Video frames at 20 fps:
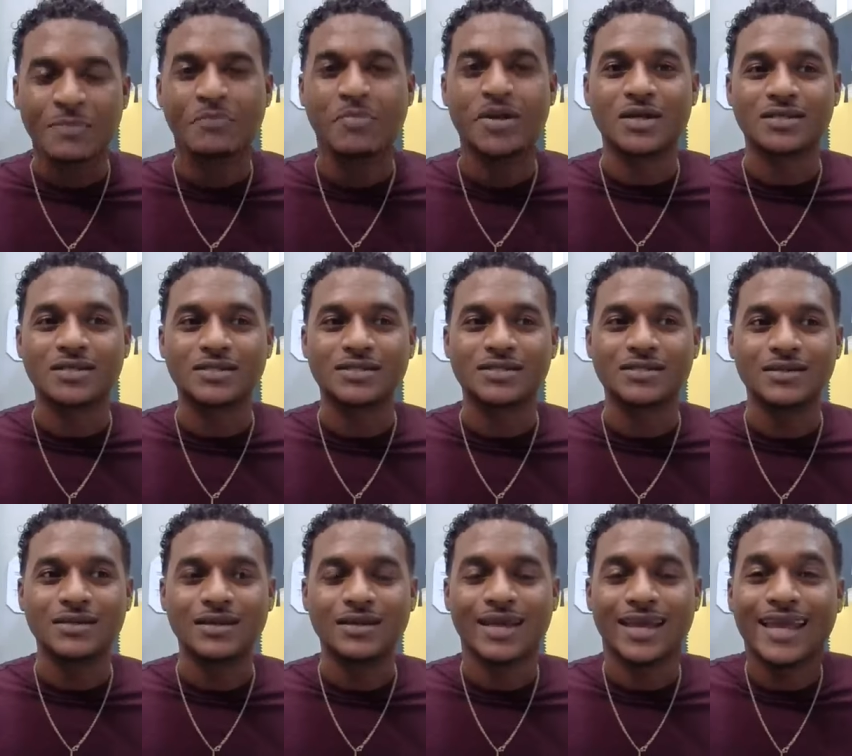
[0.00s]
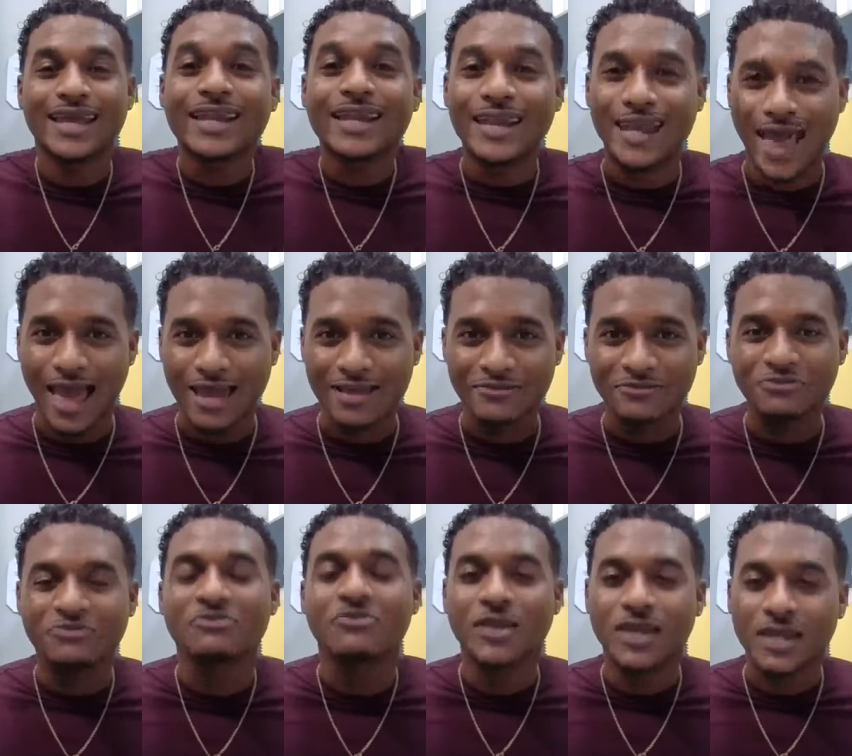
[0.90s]
but in
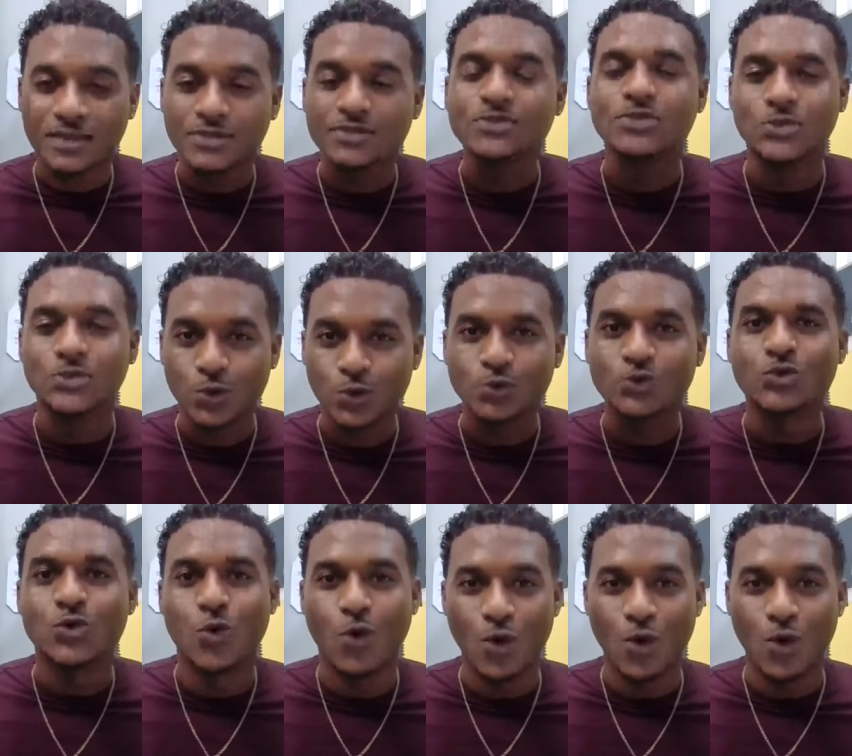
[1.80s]
life, things don't